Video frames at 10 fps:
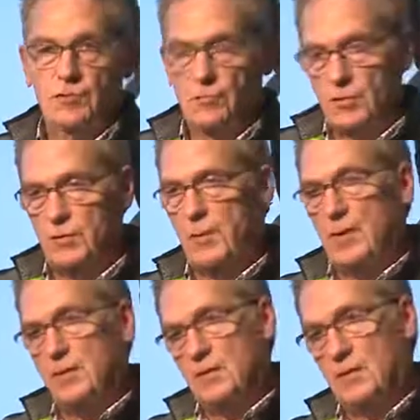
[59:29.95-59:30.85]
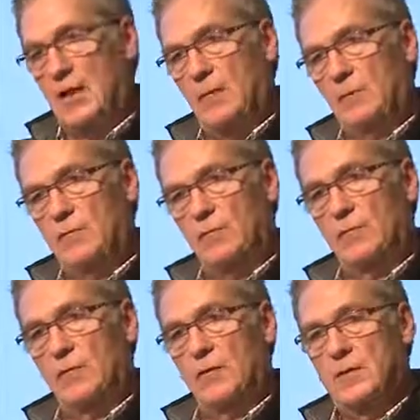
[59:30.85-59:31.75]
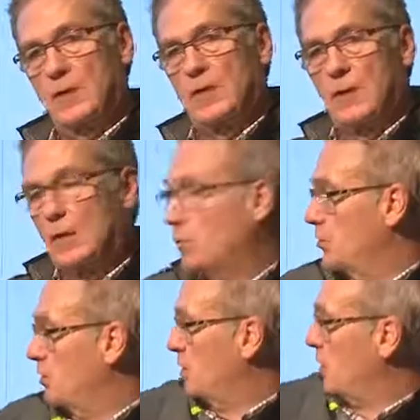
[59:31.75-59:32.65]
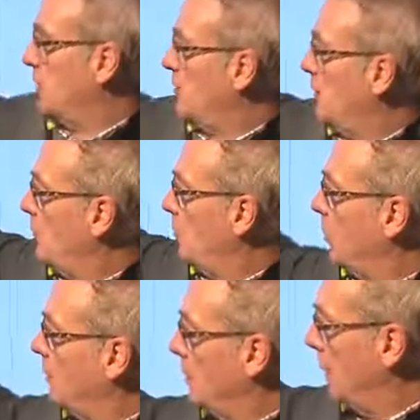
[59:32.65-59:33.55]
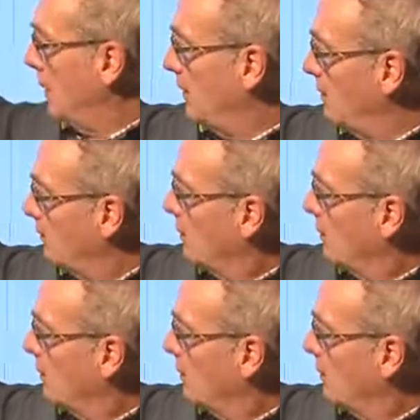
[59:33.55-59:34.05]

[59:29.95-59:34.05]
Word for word: through space and time and geographies in which this stuff is happening all the time,